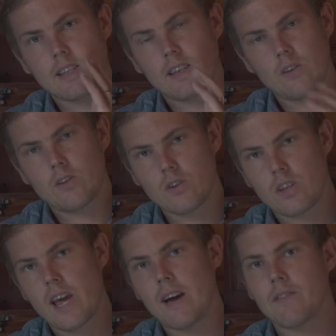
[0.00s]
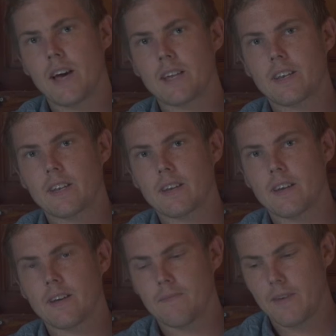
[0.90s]
you can have that
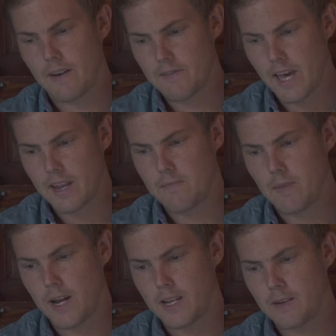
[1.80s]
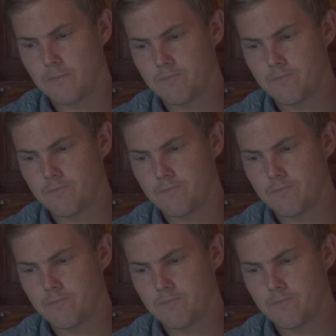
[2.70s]
in mind.